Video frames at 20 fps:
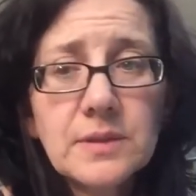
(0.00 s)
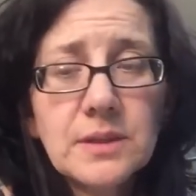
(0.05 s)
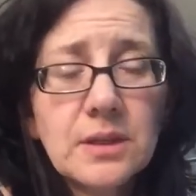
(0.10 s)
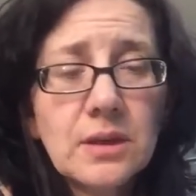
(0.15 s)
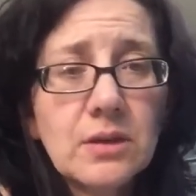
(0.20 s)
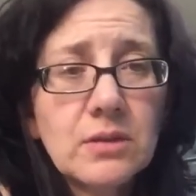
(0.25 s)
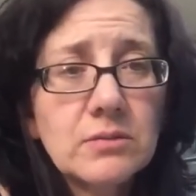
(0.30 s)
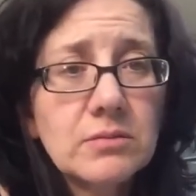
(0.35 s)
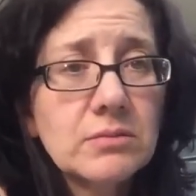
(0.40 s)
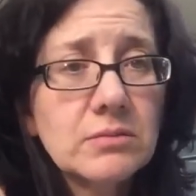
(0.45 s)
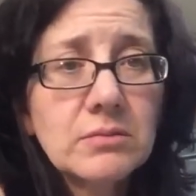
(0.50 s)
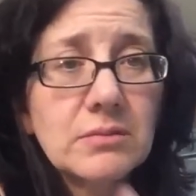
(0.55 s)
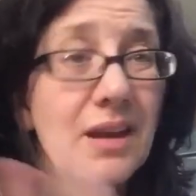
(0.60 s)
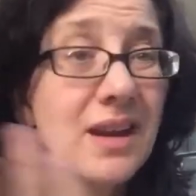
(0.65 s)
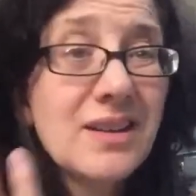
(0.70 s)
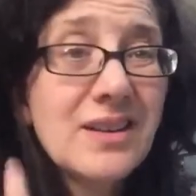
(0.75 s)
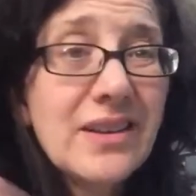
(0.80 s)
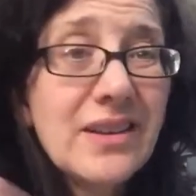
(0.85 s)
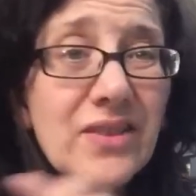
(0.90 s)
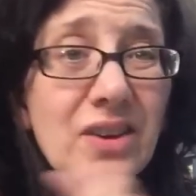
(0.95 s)
So
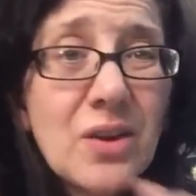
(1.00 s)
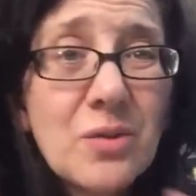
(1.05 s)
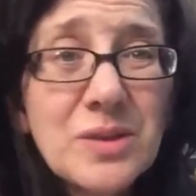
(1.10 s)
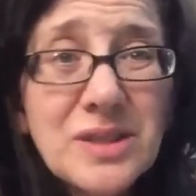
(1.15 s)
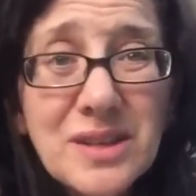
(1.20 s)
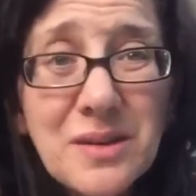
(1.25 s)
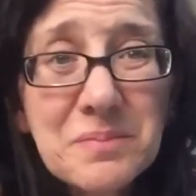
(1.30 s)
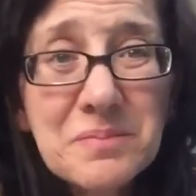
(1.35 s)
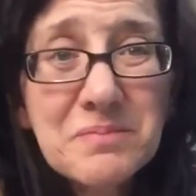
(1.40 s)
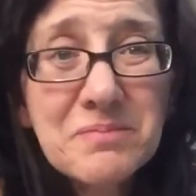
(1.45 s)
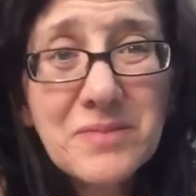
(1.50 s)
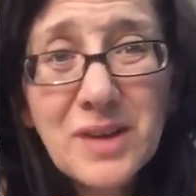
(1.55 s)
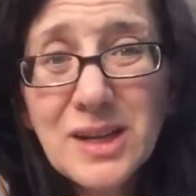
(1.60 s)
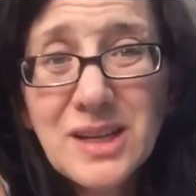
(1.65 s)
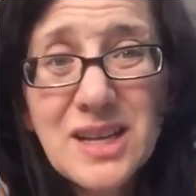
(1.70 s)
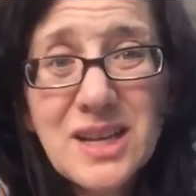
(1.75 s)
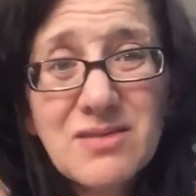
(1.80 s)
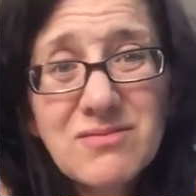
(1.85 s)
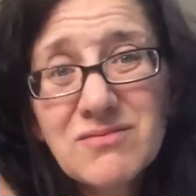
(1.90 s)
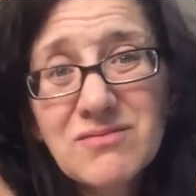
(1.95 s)
I don't even know what's up
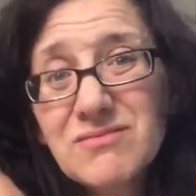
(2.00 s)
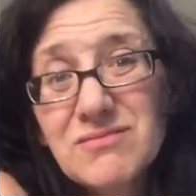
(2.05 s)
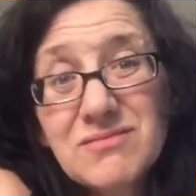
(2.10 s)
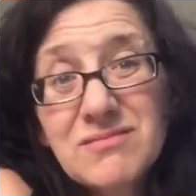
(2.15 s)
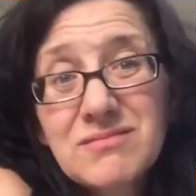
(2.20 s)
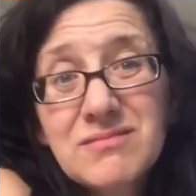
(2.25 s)
right now.